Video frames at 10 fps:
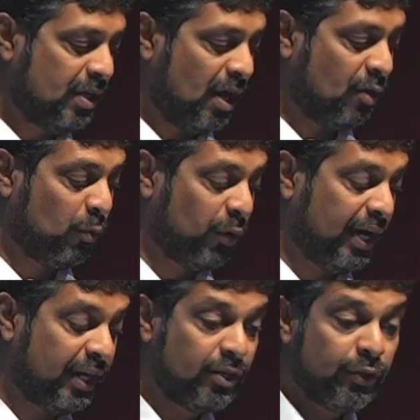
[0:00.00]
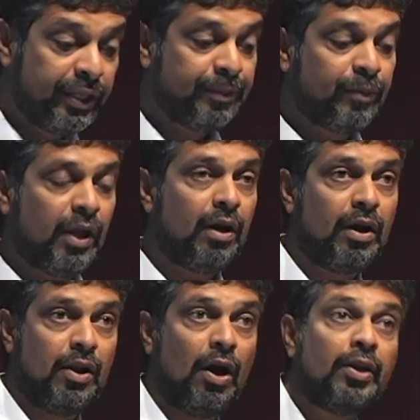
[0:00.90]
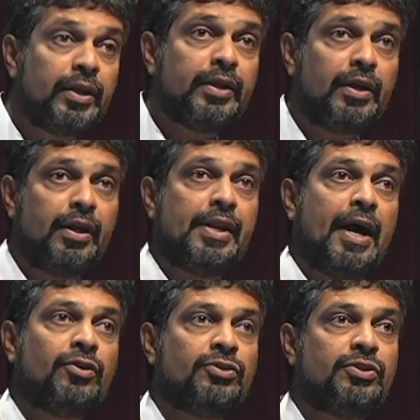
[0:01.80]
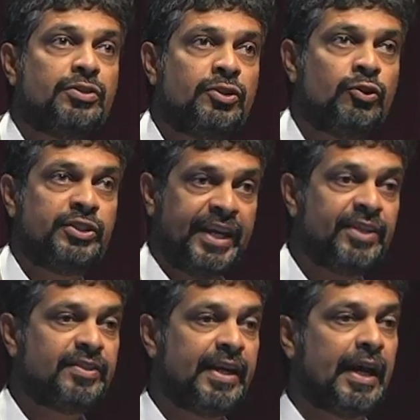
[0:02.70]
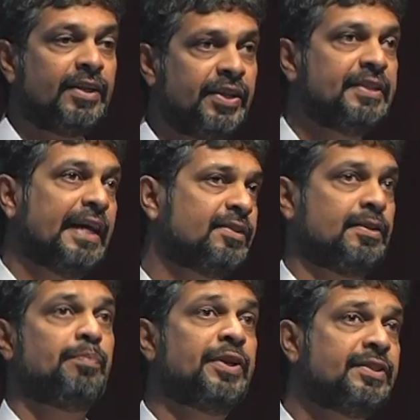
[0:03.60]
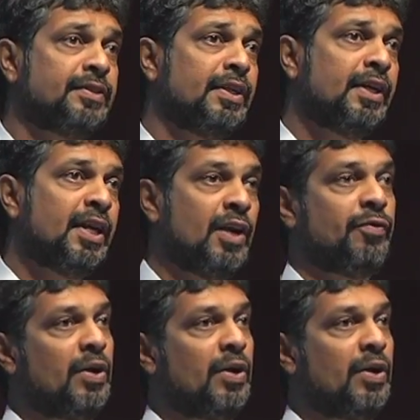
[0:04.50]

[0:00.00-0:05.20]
We are doing a lot now to change that. I think that's the biggest. If